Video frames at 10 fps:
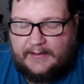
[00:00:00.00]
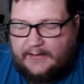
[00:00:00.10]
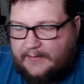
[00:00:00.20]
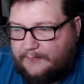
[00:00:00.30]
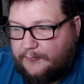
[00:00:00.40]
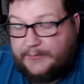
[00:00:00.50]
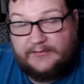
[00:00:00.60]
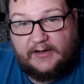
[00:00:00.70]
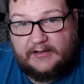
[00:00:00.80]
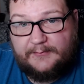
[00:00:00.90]
Uh, we'll be
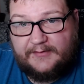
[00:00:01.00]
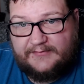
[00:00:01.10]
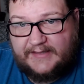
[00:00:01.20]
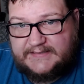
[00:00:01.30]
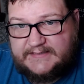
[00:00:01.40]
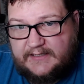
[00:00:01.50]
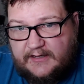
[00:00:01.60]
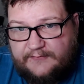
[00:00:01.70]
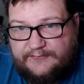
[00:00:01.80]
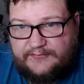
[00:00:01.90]
talking about that
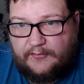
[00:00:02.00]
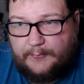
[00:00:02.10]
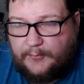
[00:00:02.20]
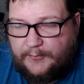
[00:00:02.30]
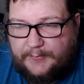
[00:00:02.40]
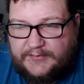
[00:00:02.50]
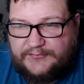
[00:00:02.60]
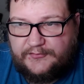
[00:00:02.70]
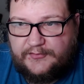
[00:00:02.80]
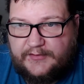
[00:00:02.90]
stuff. So I'm going to be
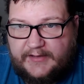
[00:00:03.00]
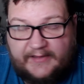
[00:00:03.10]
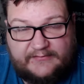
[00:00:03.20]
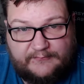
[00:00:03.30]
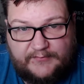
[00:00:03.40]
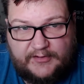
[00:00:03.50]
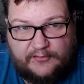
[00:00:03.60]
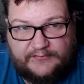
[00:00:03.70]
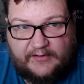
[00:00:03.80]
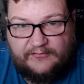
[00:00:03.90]
sure to get some
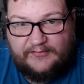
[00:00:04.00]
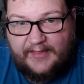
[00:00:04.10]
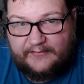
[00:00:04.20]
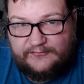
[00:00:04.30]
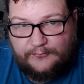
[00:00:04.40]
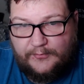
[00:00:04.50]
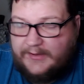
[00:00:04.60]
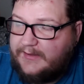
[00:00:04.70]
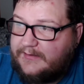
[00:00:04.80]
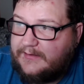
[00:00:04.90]
videos out next
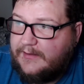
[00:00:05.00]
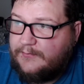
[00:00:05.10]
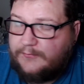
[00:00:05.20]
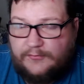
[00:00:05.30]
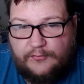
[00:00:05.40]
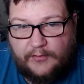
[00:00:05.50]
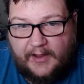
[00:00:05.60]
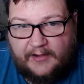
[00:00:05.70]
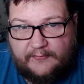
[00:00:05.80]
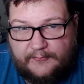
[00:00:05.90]
week. We'll do a
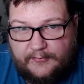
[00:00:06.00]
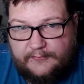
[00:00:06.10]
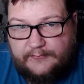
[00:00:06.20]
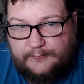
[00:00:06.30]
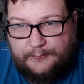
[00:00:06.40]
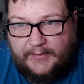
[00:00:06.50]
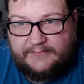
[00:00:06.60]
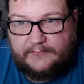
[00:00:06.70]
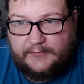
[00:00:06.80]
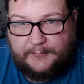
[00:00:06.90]
kind of a,
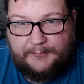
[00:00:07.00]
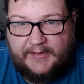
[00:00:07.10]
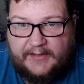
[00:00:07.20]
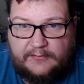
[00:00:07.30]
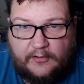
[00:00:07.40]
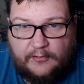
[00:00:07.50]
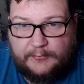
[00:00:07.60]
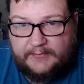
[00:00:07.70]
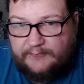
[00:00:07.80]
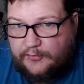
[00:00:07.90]
basically a big
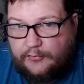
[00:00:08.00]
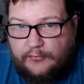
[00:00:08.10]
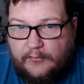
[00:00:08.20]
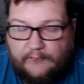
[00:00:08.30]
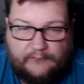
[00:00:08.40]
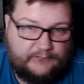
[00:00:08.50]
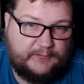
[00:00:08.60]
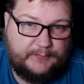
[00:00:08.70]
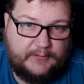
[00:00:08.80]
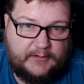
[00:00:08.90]
long review of
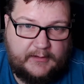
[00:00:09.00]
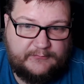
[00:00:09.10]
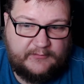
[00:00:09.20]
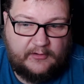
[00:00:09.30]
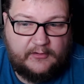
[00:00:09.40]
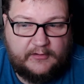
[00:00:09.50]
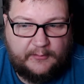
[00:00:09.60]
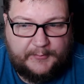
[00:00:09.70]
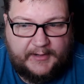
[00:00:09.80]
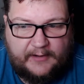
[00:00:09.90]
some of the games that are
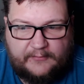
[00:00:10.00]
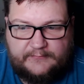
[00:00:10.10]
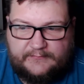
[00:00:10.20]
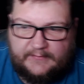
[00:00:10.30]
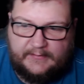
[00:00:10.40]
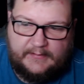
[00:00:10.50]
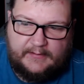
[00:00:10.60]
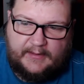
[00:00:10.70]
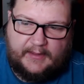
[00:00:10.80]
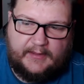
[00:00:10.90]
coming out,
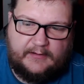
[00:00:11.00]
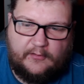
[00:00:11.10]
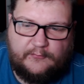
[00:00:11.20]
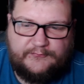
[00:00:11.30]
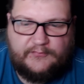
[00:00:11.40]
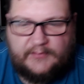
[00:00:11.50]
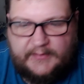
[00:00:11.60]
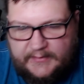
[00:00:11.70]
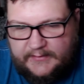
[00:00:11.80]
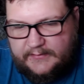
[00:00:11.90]
and
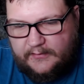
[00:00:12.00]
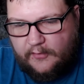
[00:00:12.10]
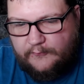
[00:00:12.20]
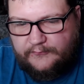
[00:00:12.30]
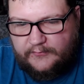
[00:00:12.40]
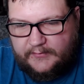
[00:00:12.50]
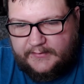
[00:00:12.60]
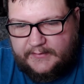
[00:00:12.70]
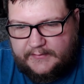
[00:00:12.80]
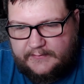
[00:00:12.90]
hopefully,
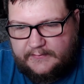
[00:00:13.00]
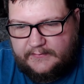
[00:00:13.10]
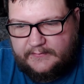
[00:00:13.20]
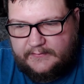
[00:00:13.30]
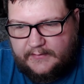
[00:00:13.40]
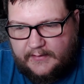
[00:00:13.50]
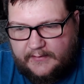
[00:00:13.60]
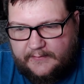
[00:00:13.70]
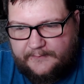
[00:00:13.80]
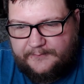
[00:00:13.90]
hopefully
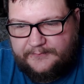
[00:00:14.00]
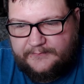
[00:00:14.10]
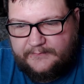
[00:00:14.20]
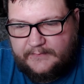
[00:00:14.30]
um,